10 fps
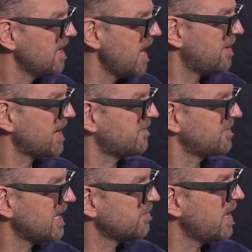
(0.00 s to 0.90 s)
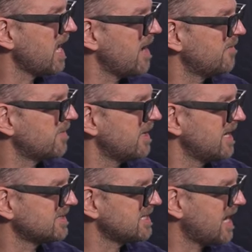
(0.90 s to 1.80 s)
Apart from that, we have
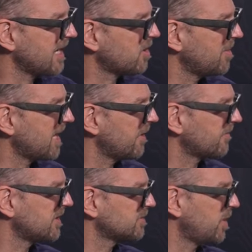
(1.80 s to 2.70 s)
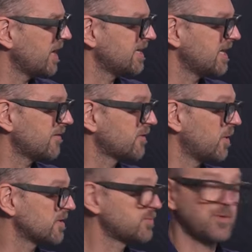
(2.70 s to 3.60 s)
SDI coming out of this one, and then of
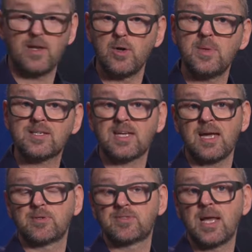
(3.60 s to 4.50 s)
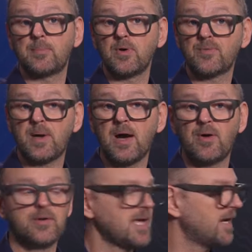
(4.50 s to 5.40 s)
course with the Lumix cameras, they are both
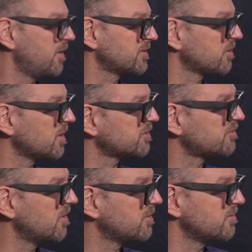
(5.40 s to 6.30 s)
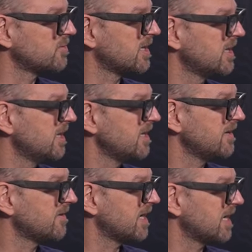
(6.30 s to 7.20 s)
powered and also controlled using
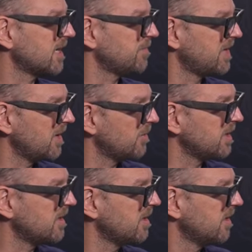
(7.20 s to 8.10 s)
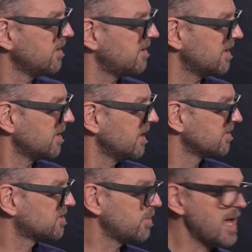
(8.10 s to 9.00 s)
Ethernet PoE here.
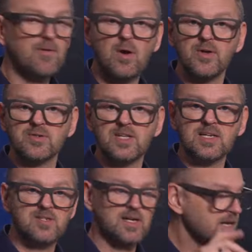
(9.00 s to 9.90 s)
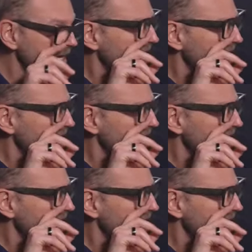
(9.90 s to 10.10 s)
So we have all those things here.